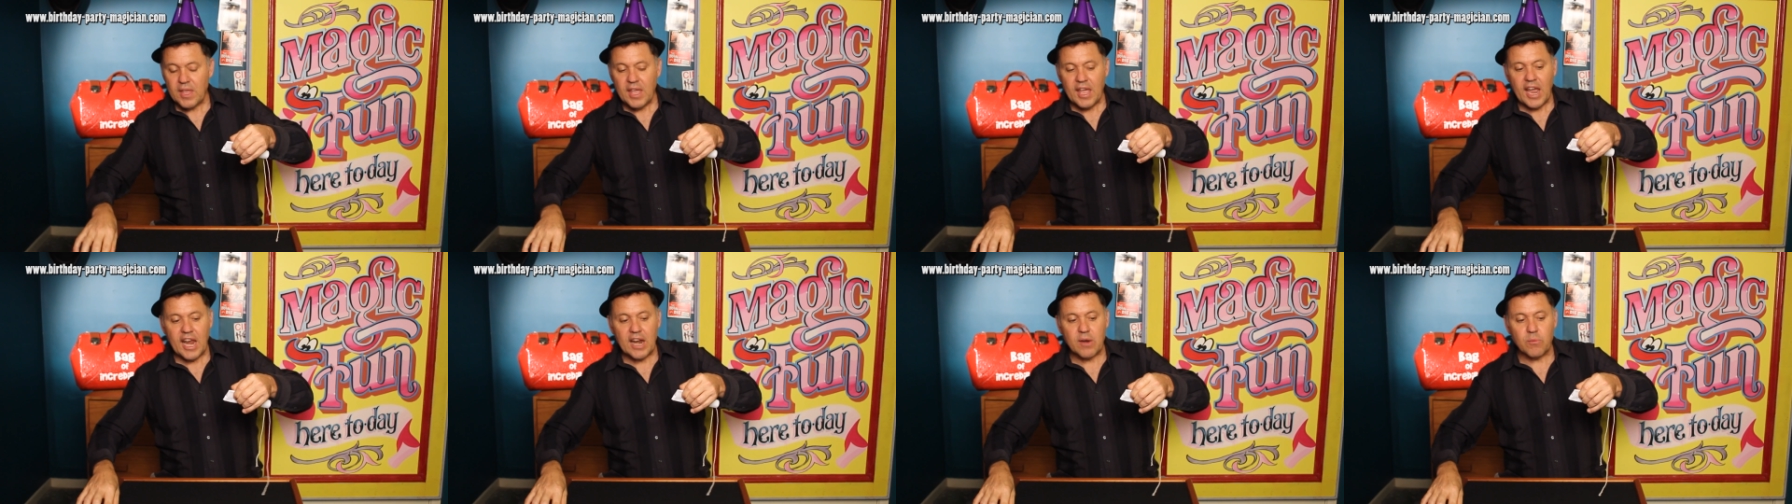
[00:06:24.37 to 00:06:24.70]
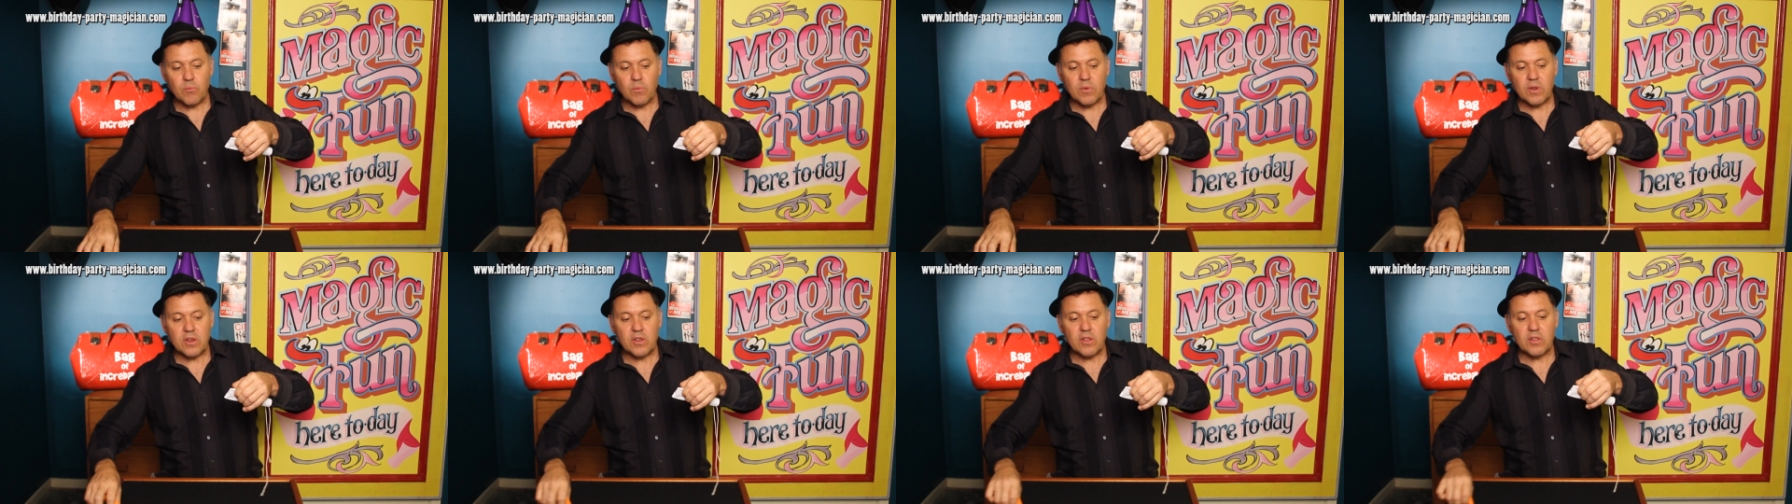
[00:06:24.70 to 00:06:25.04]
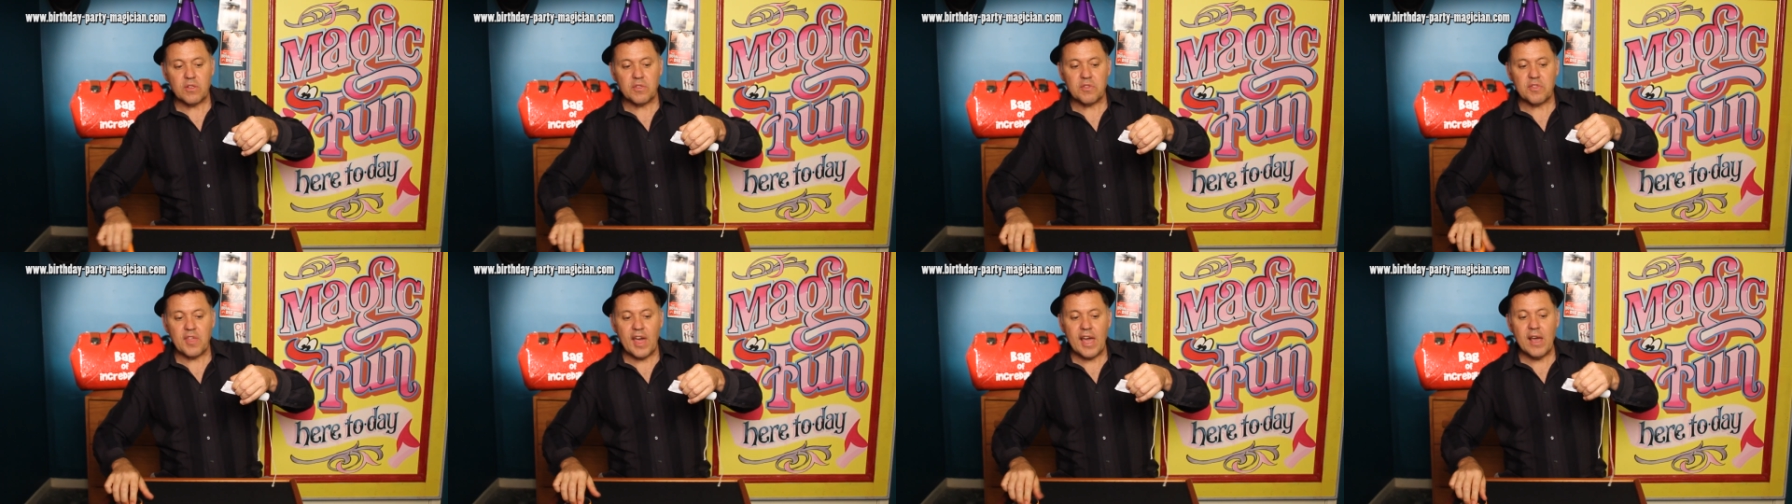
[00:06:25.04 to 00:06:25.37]
and
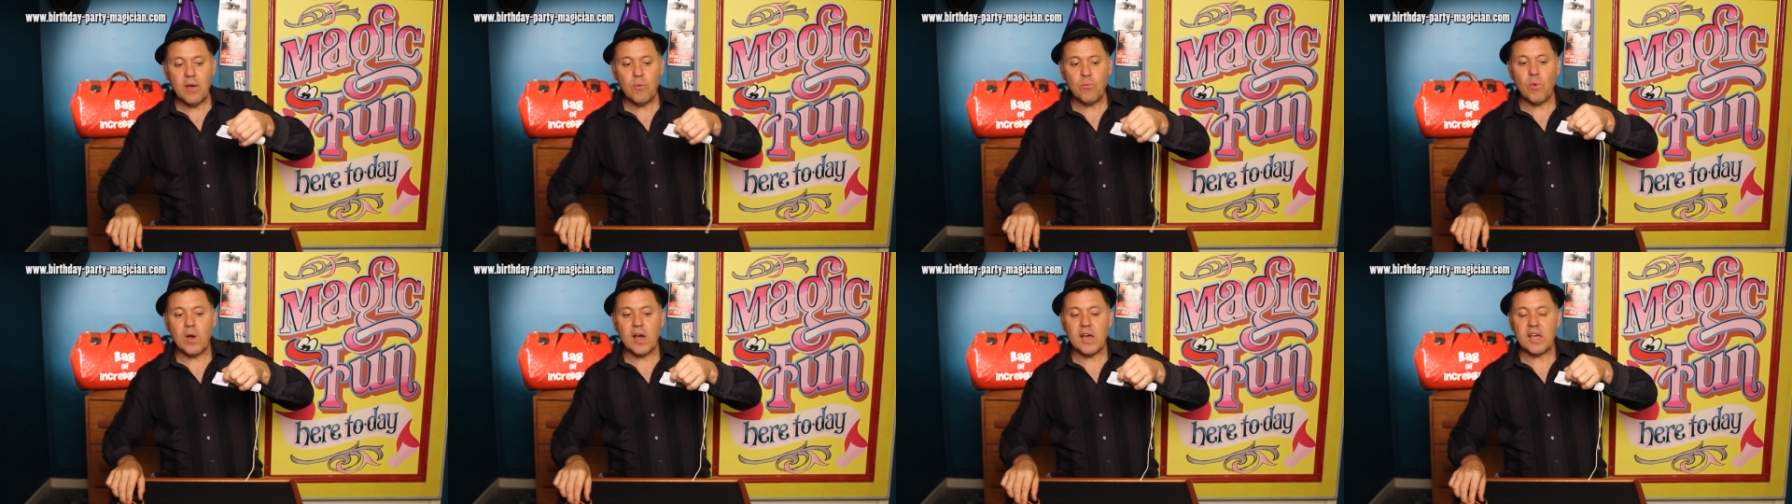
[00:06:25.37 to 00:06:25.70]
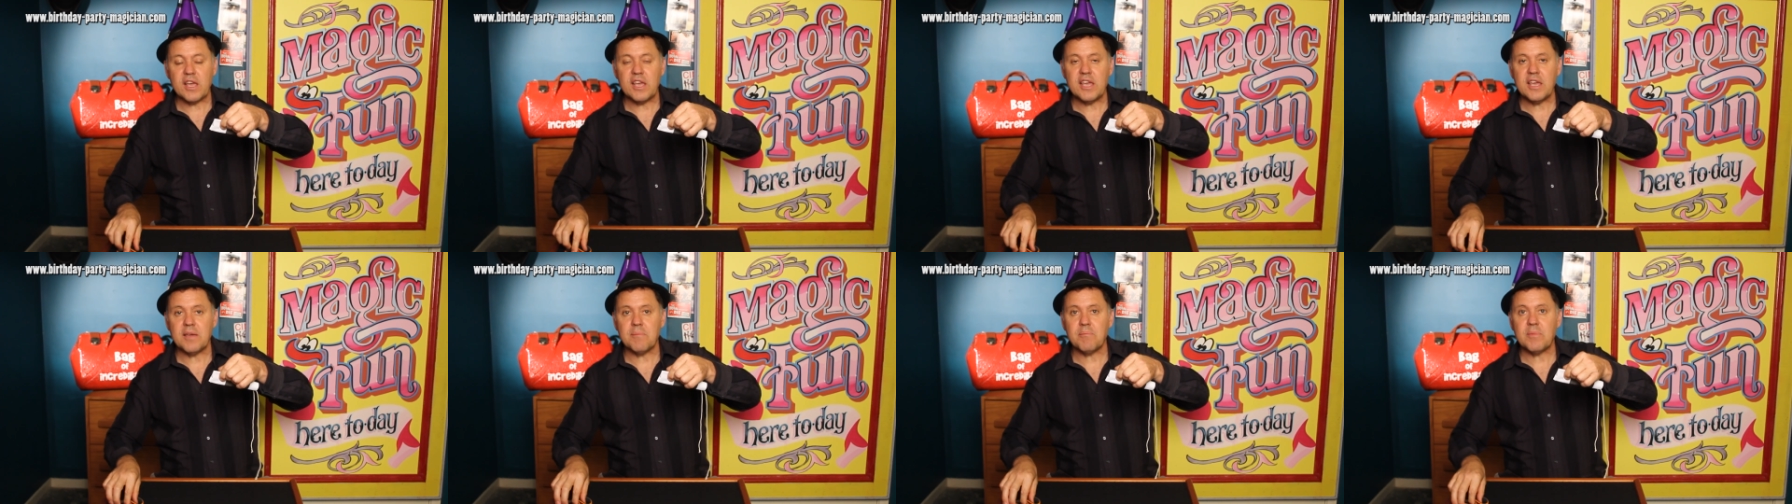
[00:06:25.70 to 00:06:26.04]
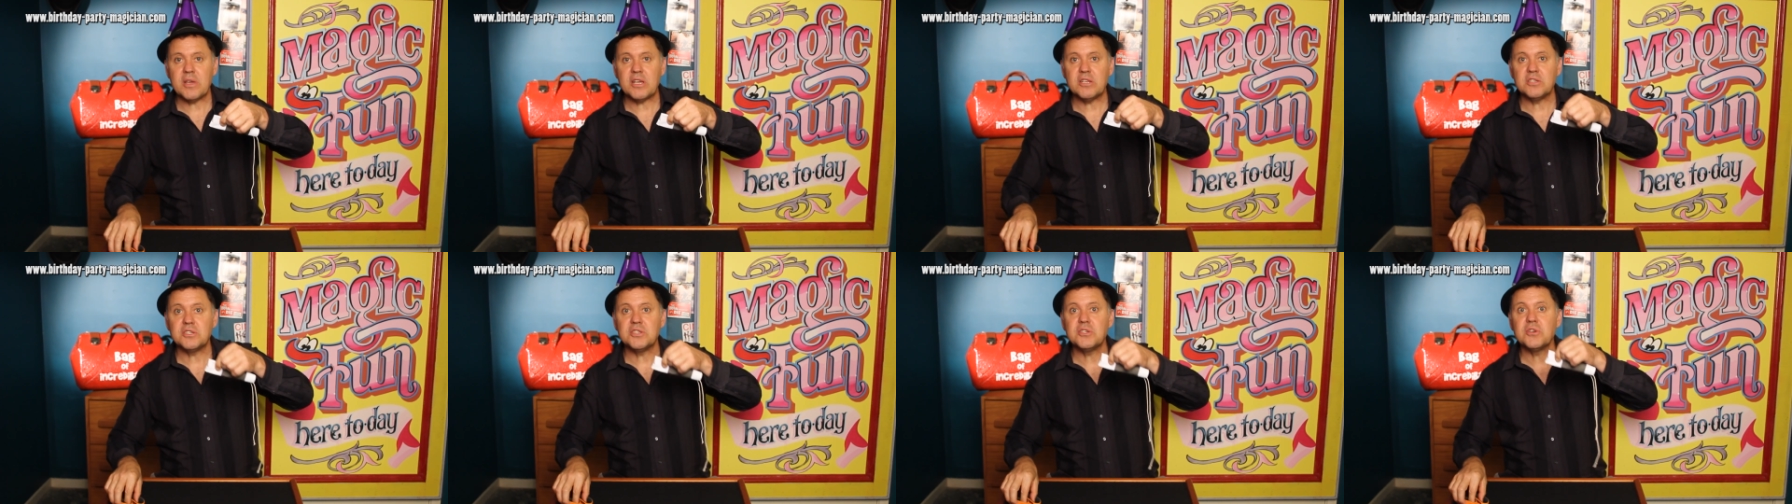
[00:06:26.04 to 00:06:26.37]
that way it
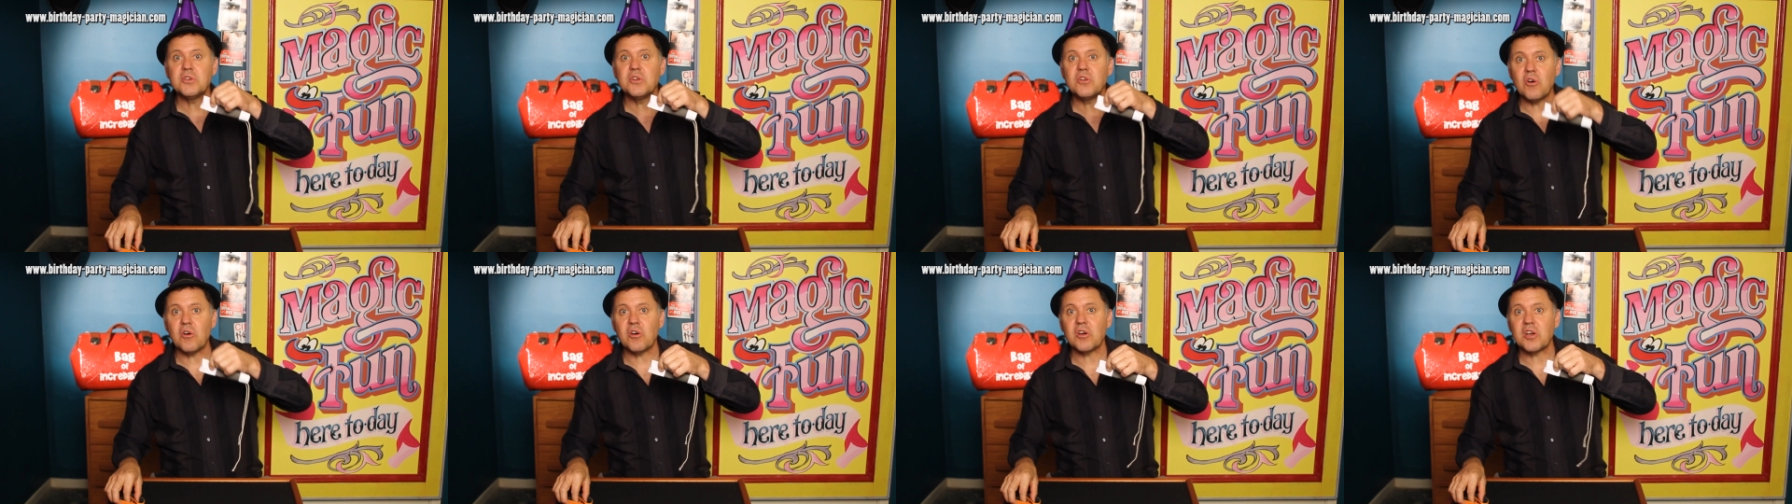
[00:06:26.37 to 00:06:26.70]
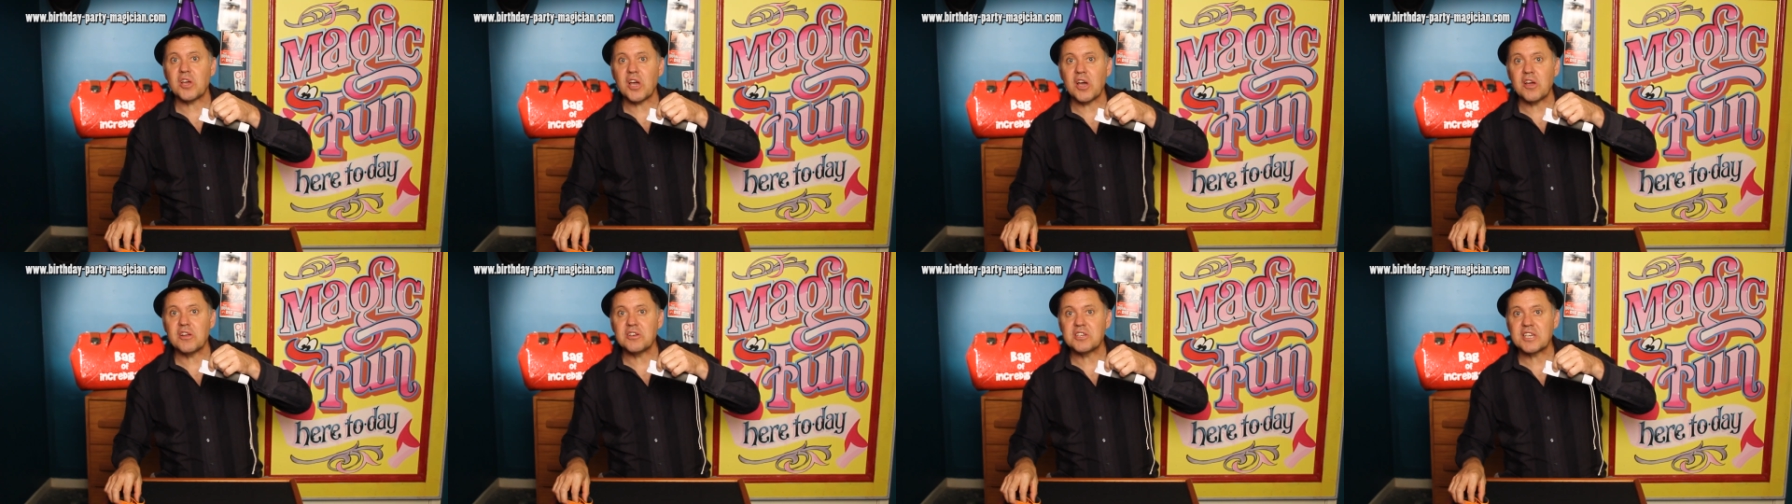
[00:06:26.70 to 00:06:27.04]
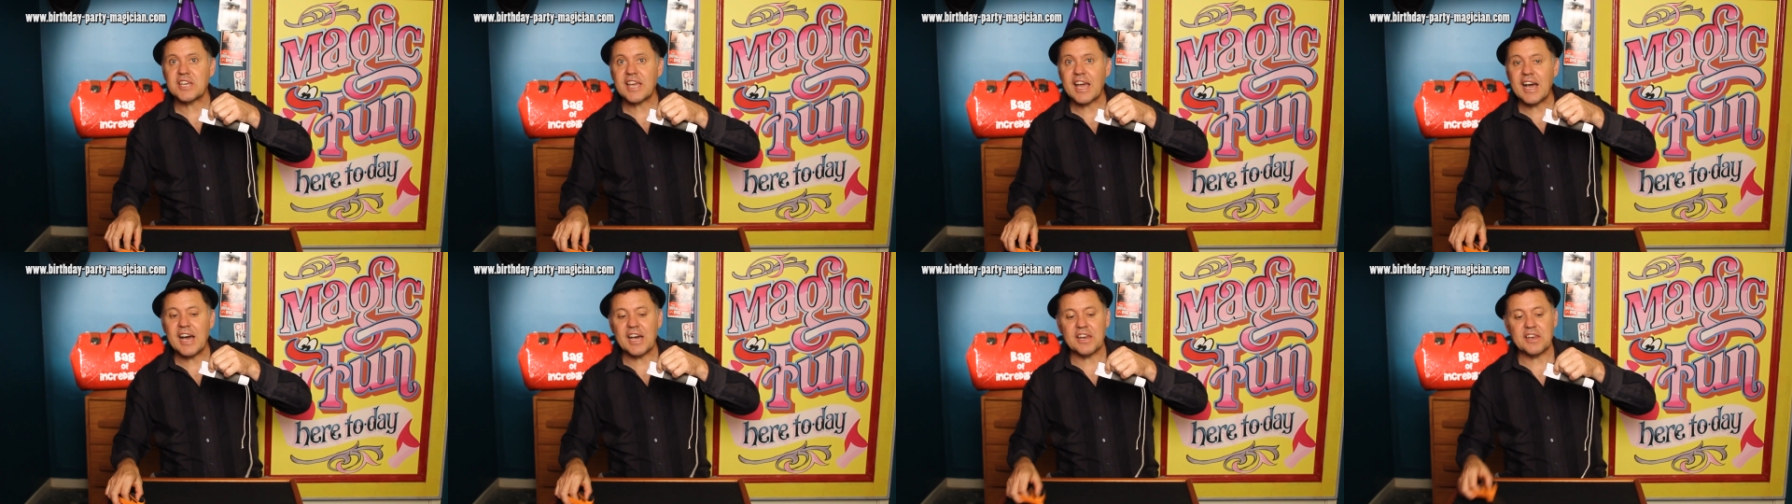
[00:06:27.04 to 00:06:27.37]
means you're not going to
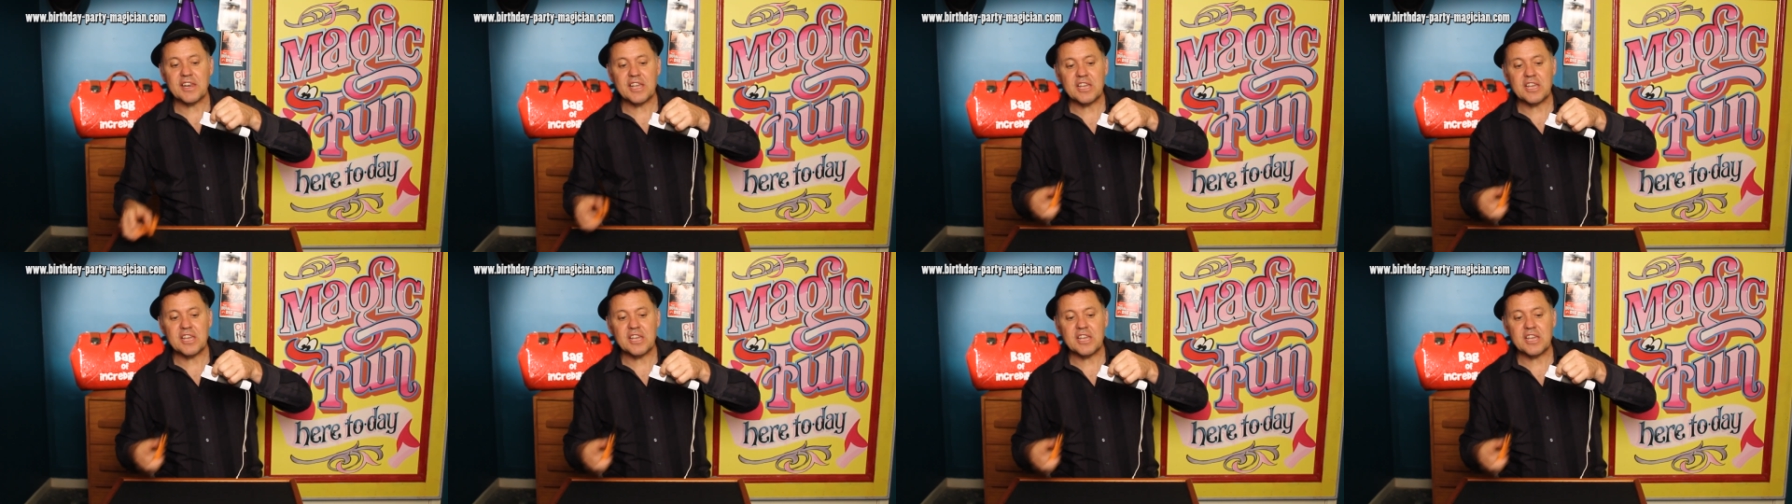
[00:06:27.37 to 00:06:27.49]
cut.